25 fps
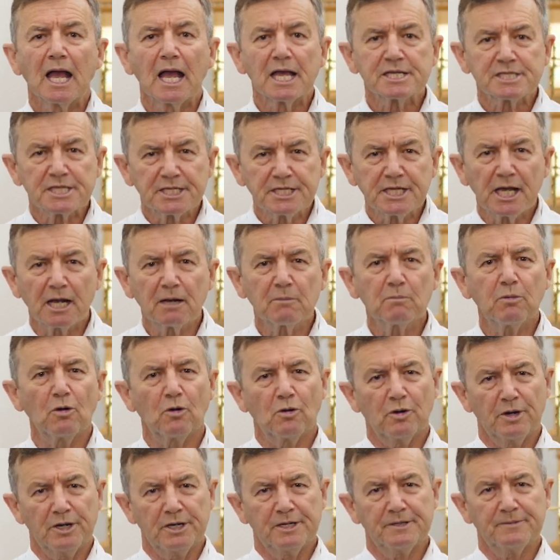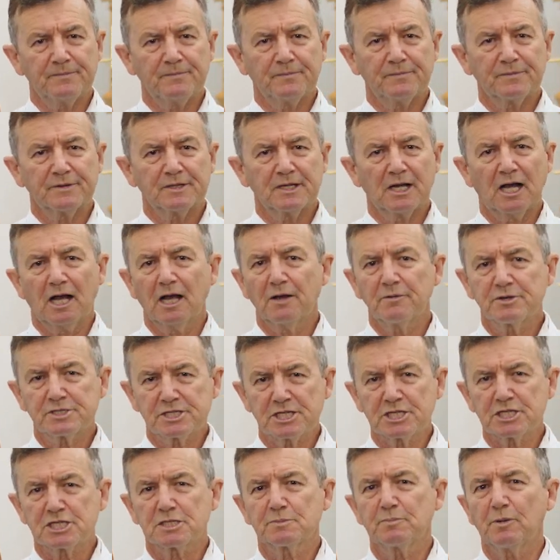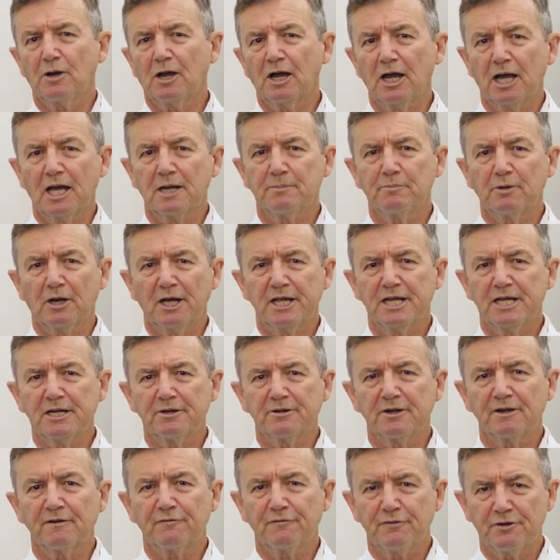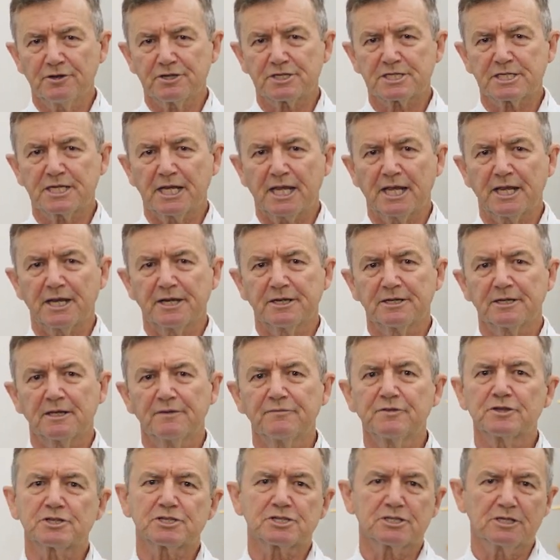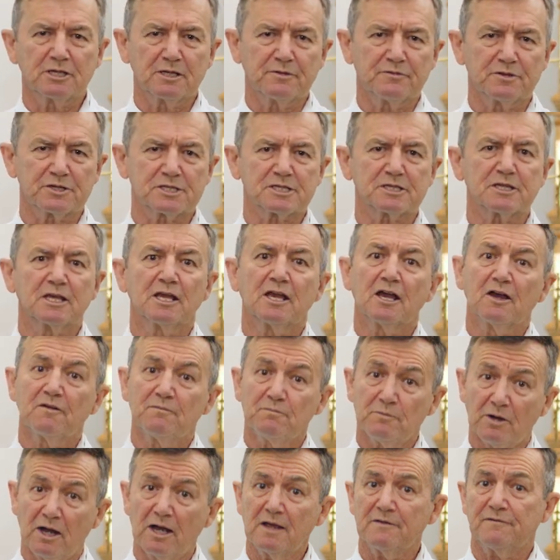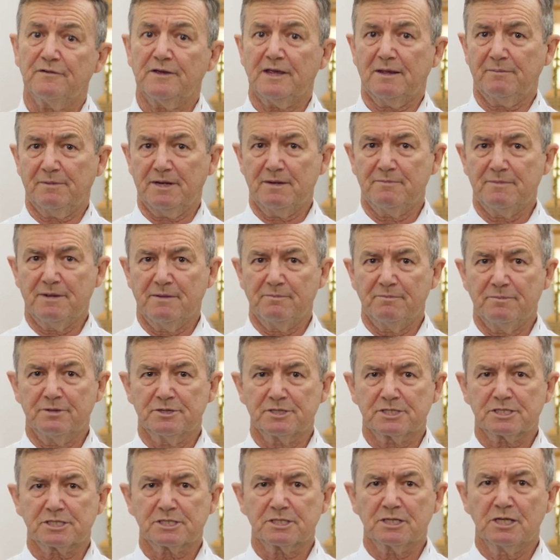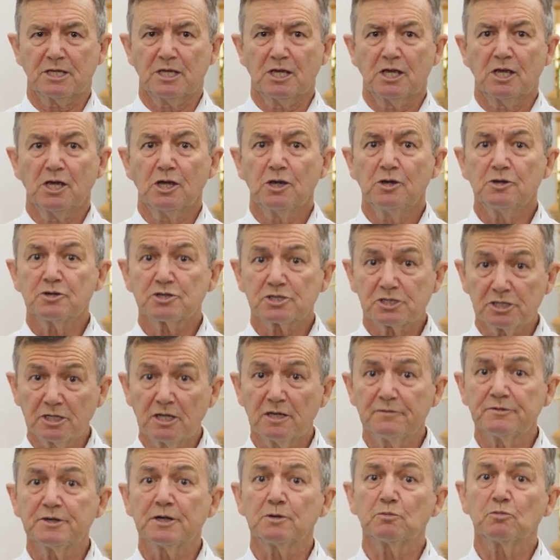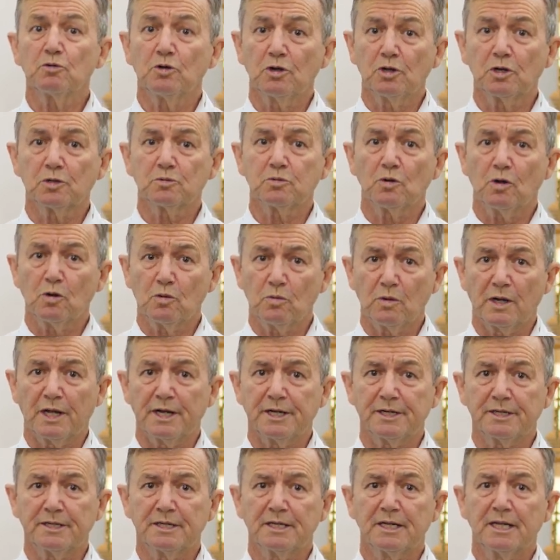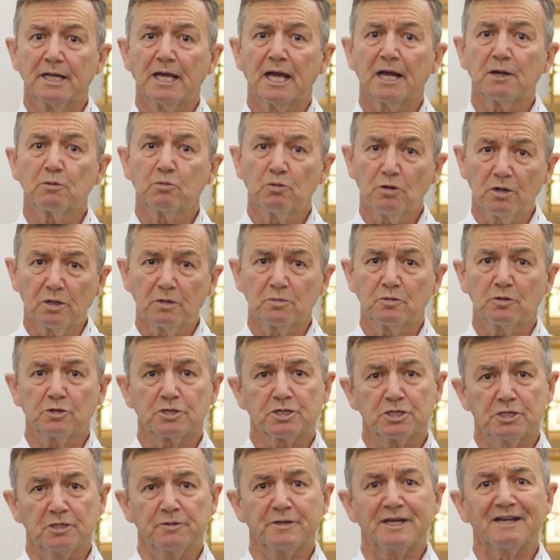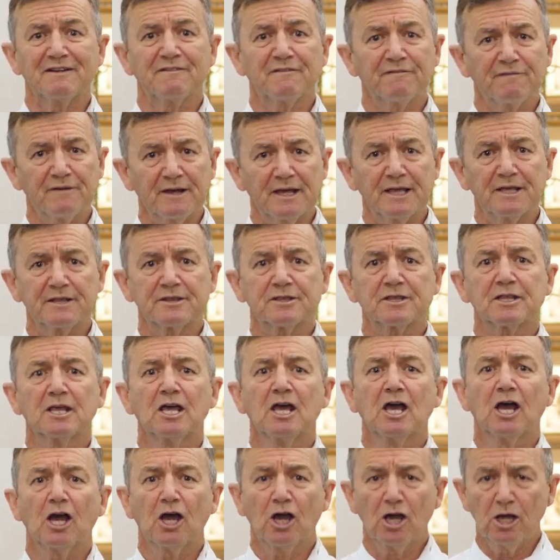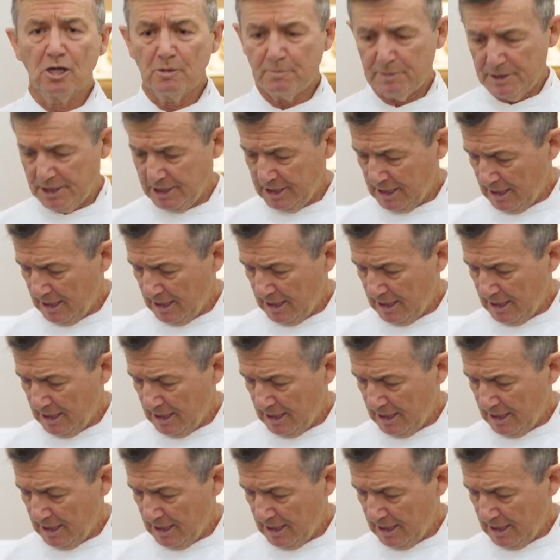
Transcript: As a young boy, I was inspired by hearing firsthand of the service of my family members who served in World War I and World War II in faith, hope, and